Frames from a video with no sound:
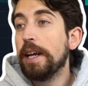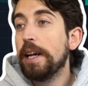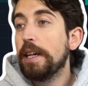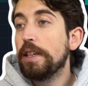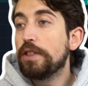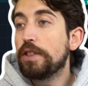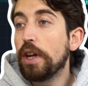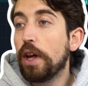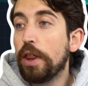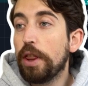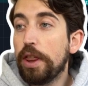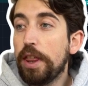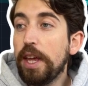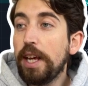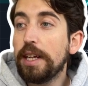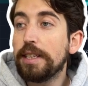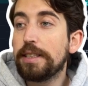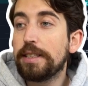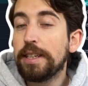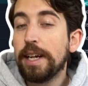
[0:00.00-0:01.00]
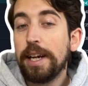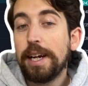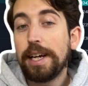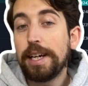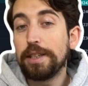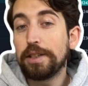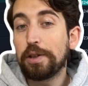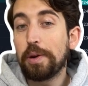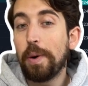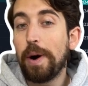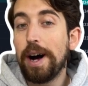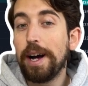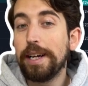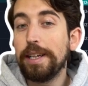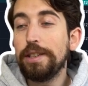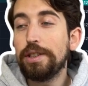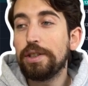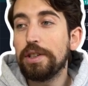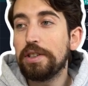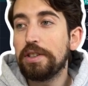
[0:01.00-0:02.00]
So this is quite
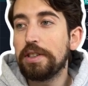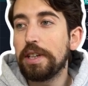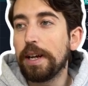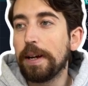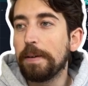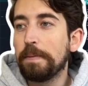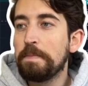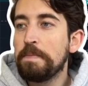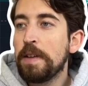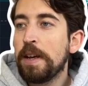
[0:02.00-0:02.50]
interesting,